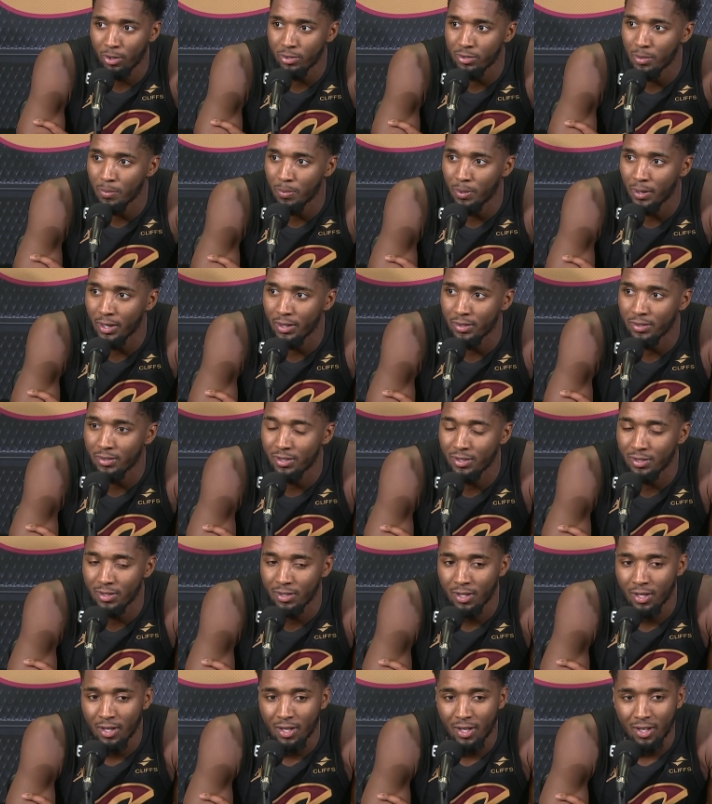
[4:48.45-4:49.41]
the pace,
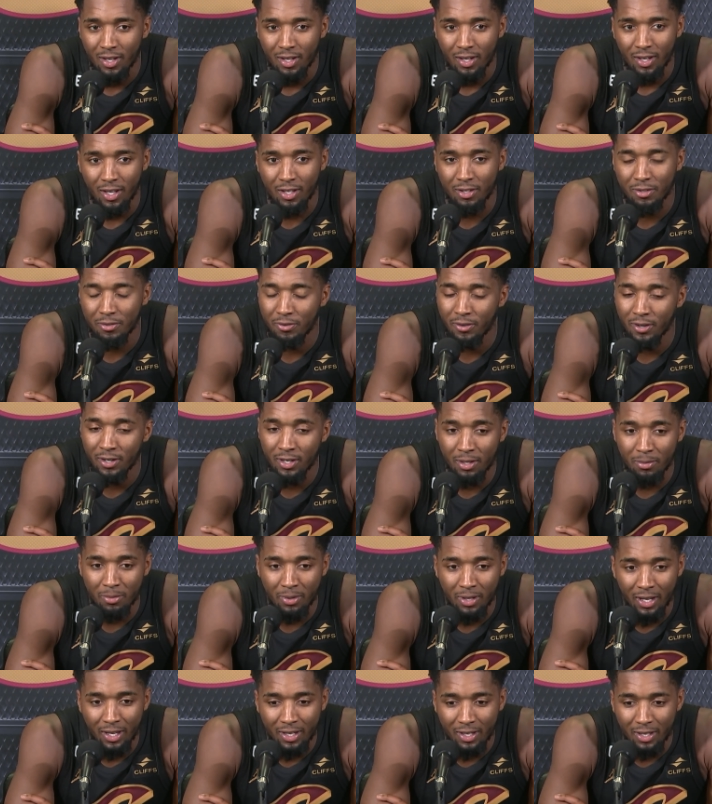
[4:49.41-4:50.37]
and it's funny,
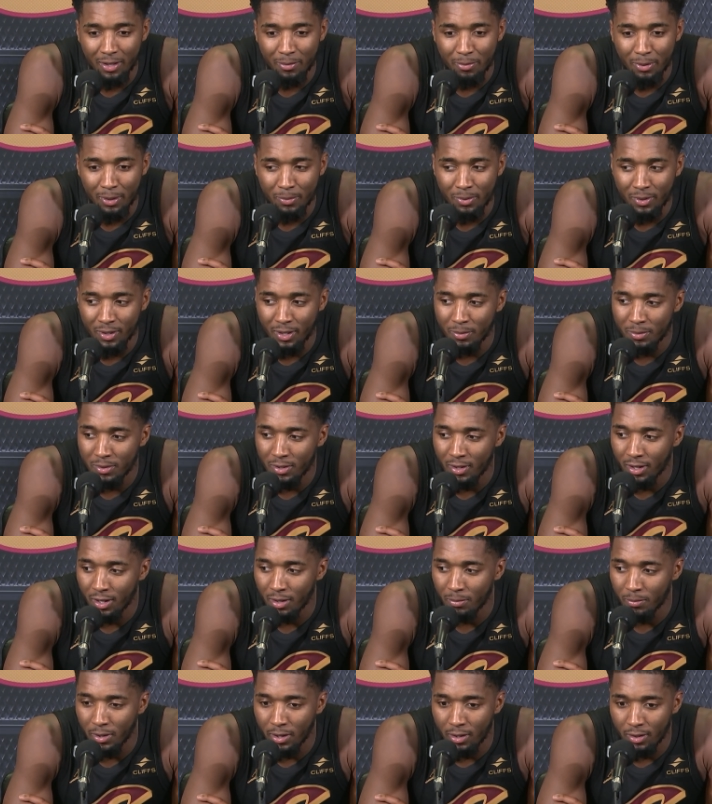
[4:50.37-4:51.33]
man. if people keep
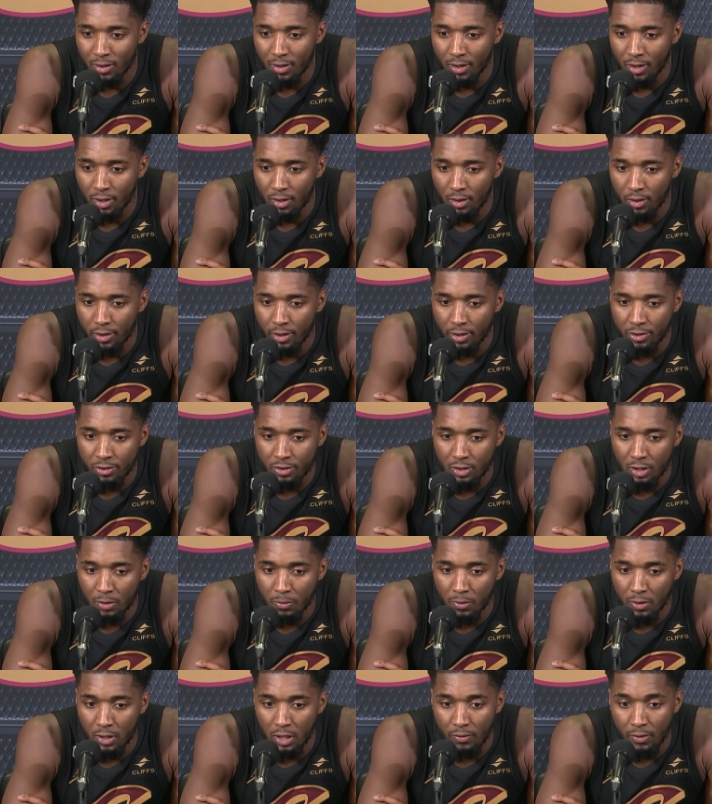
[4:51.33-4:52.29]
talking about like
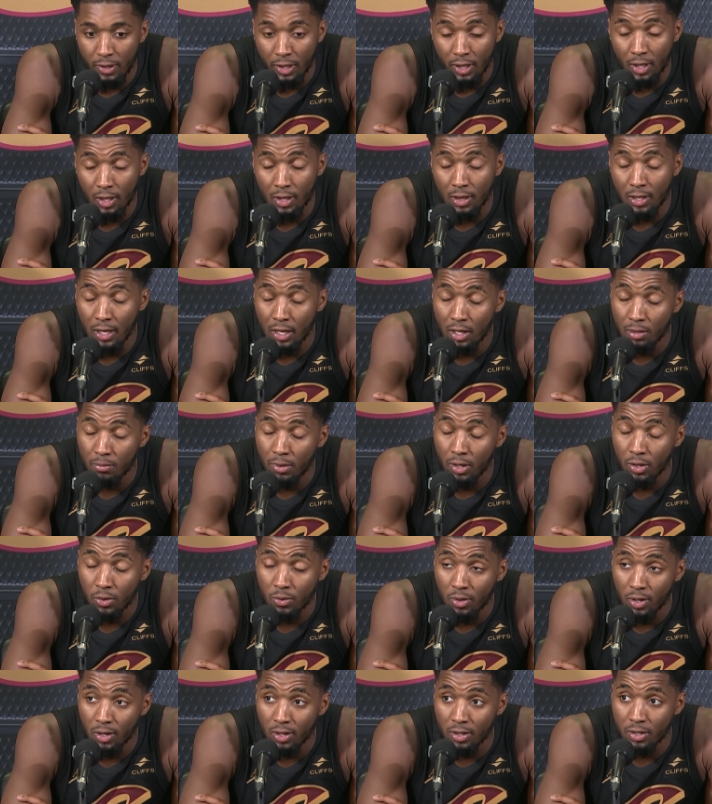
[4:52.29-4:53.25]
leadership or whatever, I get a lot of my
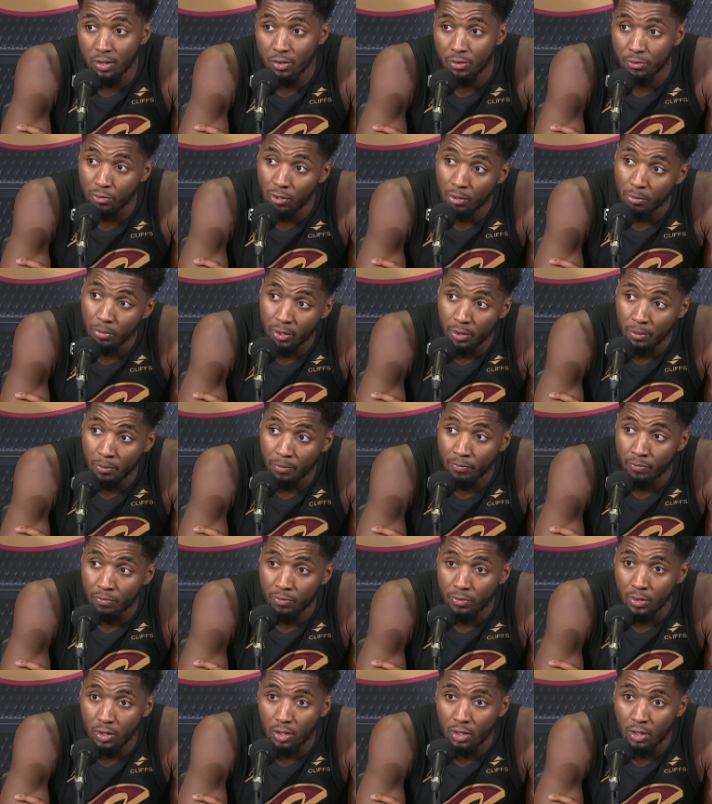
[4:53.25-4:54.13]
qualities from him.